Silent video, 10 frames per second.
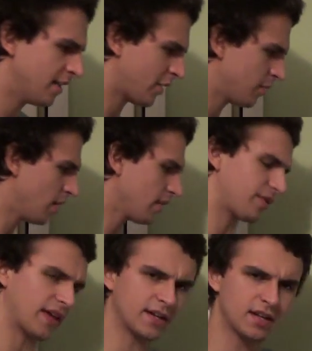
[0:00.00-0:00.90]
Now you might
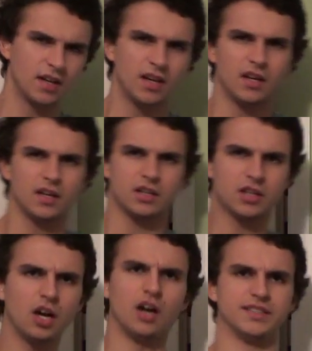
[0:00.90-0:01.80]
think,
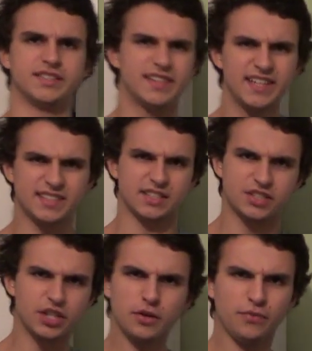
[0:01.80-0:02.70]
God, these are
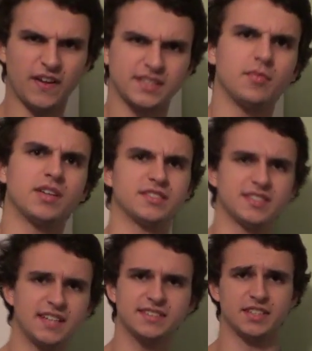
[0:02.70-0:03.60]
two fundamental
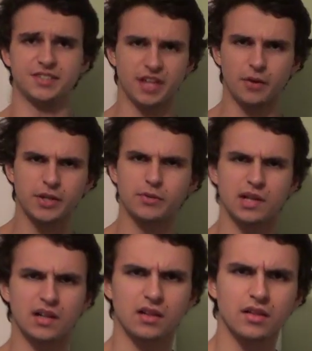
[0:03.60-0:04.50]
senses. You know, when you were
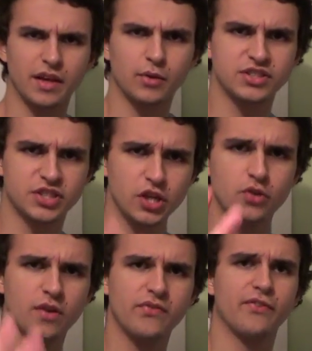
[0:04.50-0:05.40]
little, they were
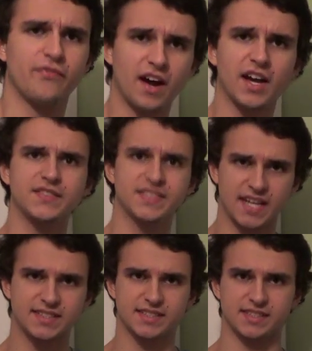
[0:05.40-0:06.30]
two of the five
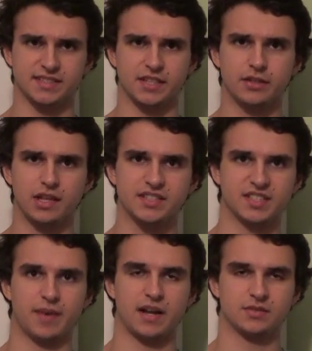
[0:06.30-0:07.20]
senses that you learnt
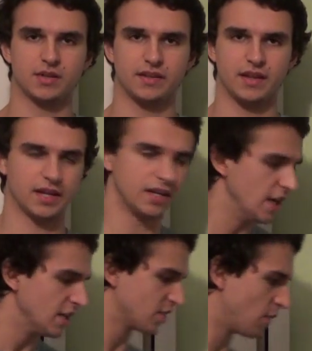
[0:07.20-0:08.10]
about, weren't they?
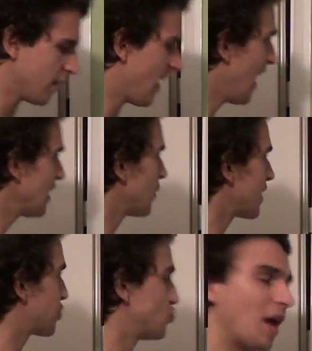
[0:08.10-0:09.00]
So why the hell are
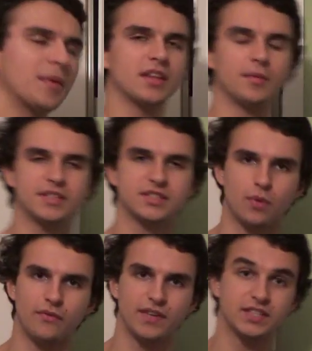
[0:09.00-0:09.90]
we cramming them into
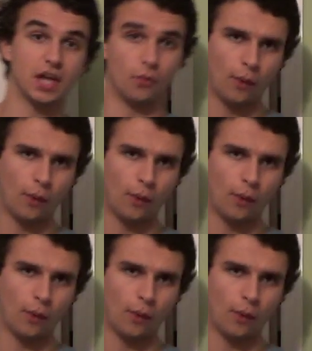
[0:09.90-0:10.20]
one video?